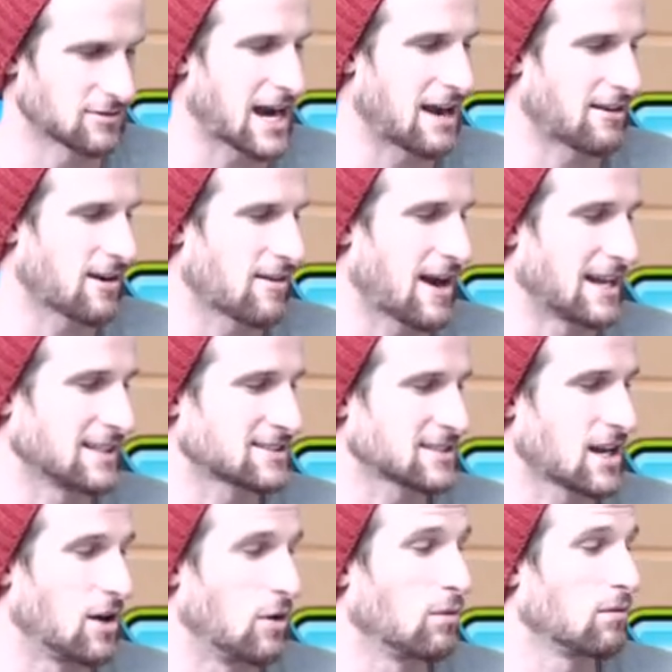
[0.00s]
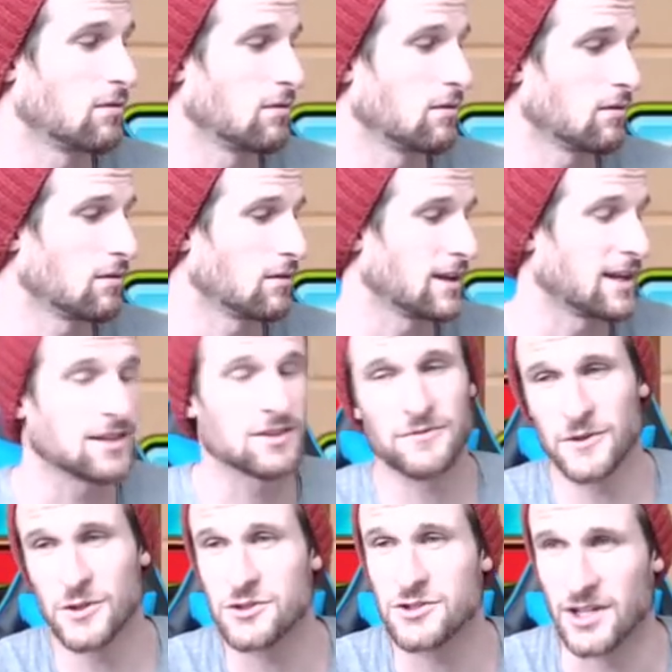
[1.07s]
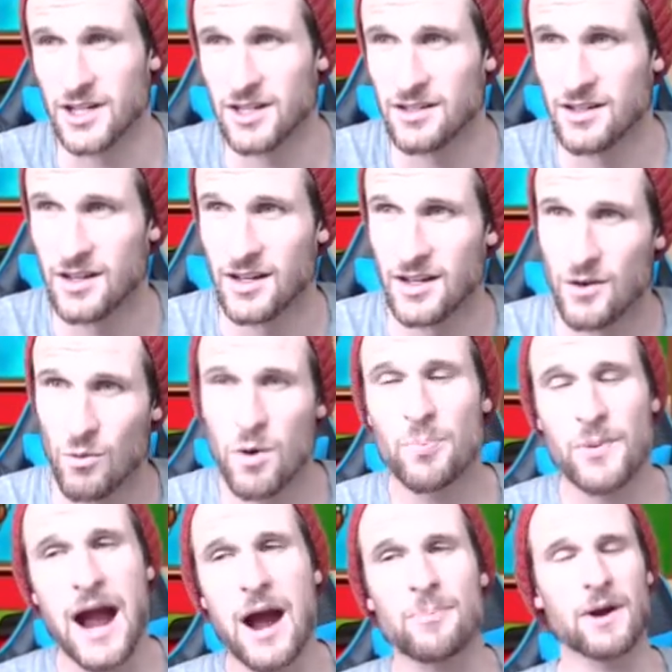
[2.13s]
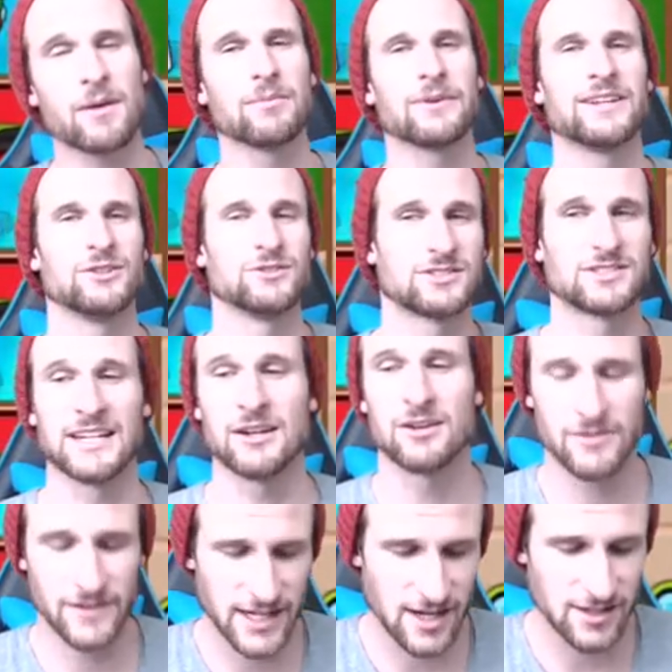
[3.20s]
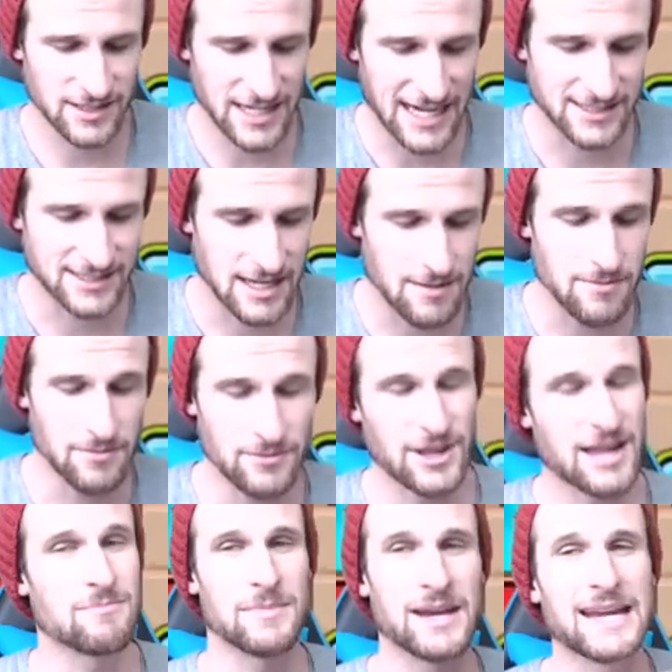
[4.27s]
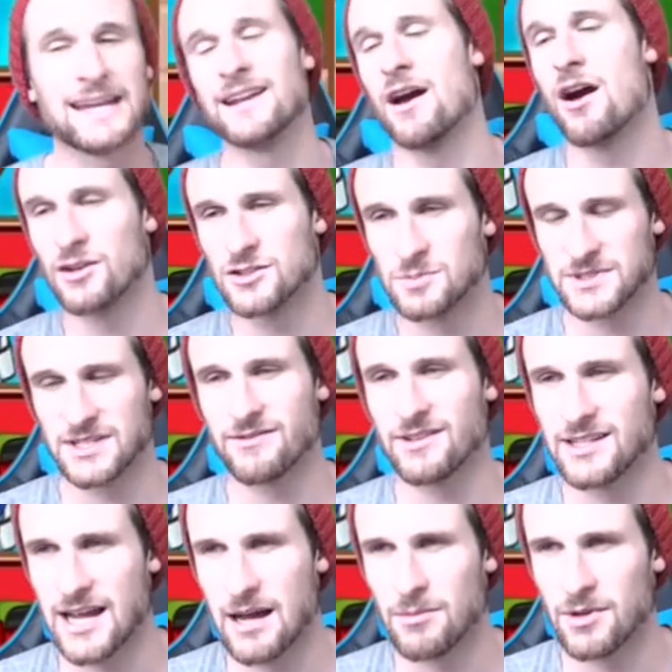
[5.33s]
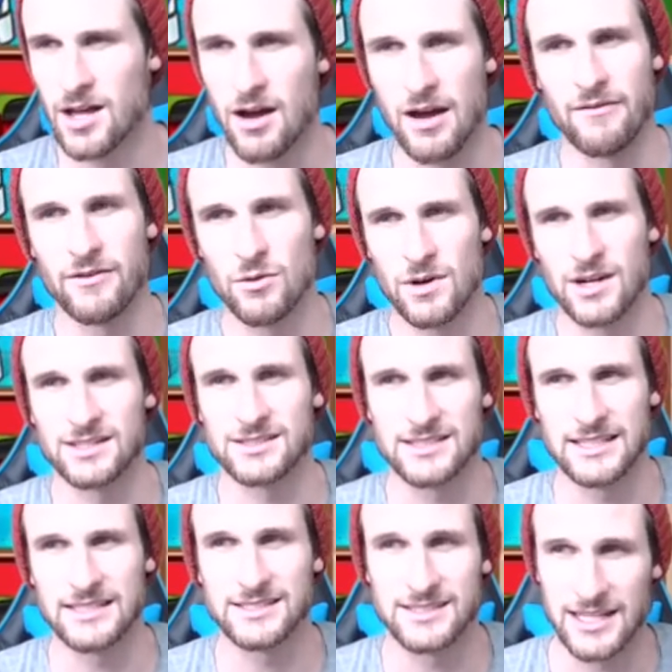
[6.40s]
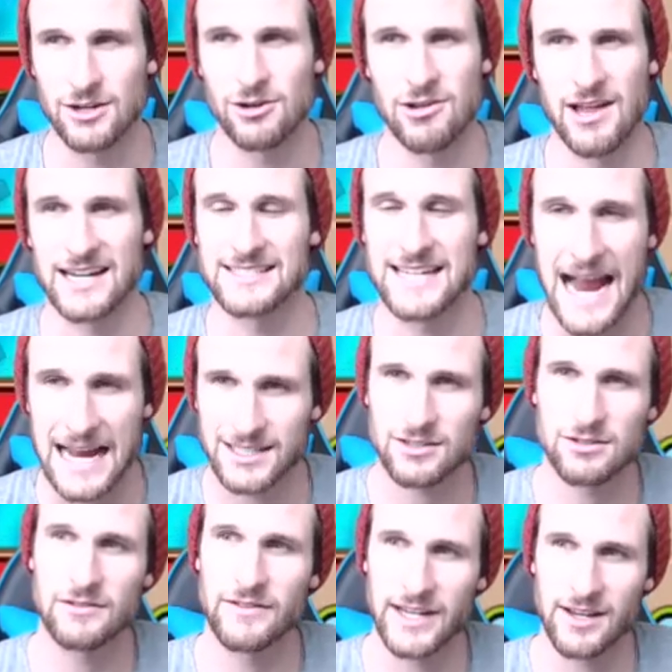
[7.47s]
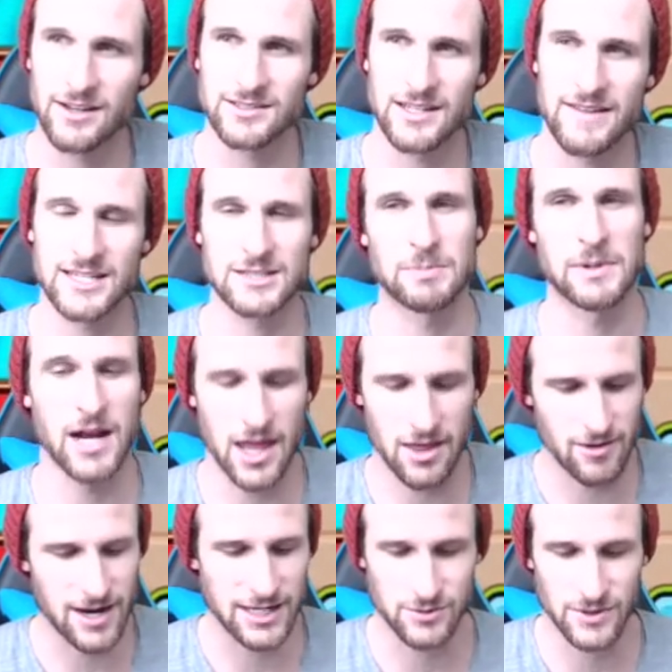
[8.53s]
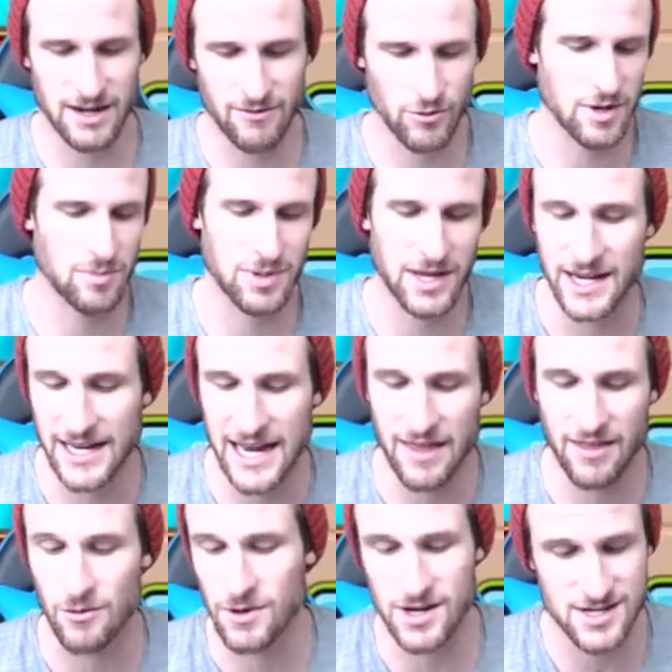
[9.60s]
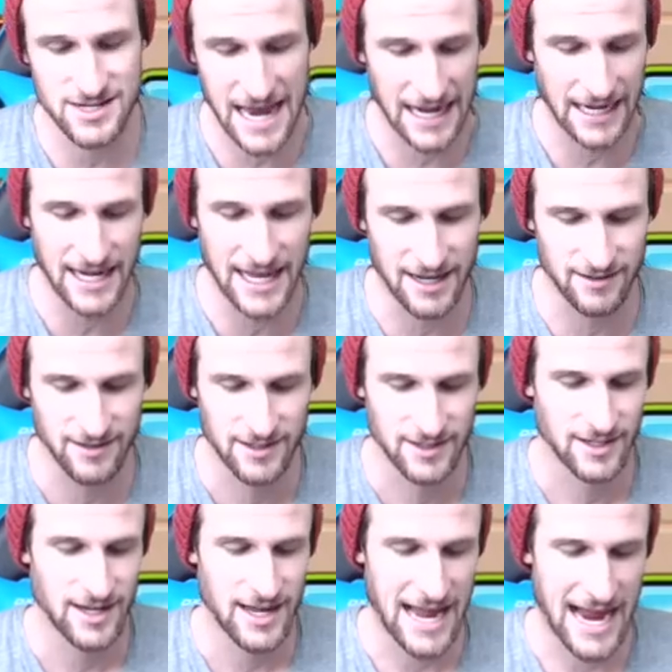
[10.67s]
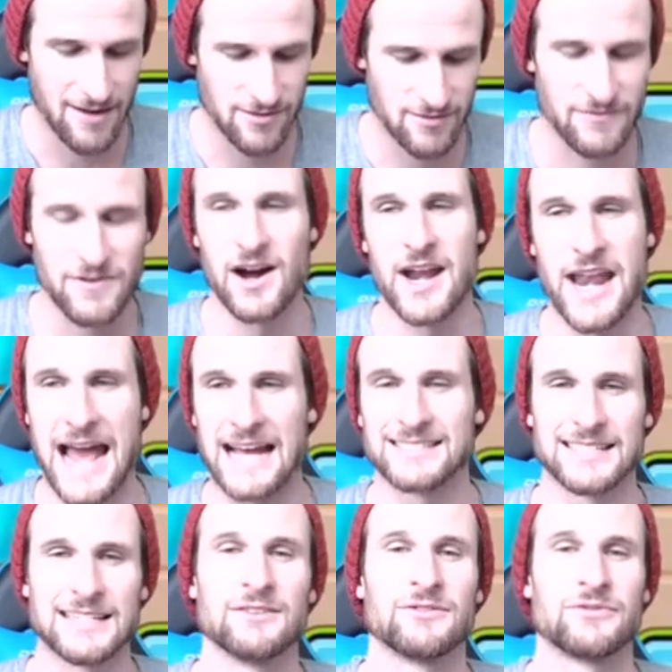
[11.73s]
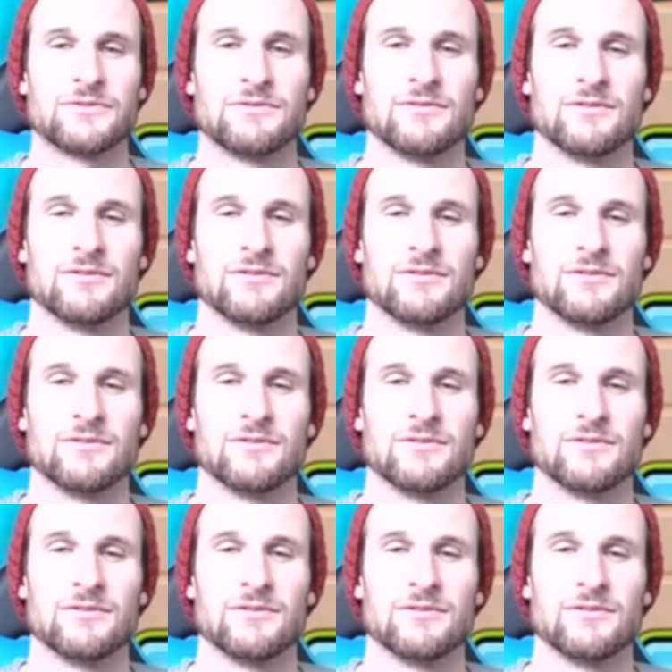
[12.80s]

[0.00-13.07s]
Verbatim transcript: Right, right, right. So, in the future, we'll pro I'll probably do single videos. Guys, let, let me know specifically down below if you want to see single, like, tactical videos on this. But otherwise, whenever we play together, we're just hanging out, having fun, as if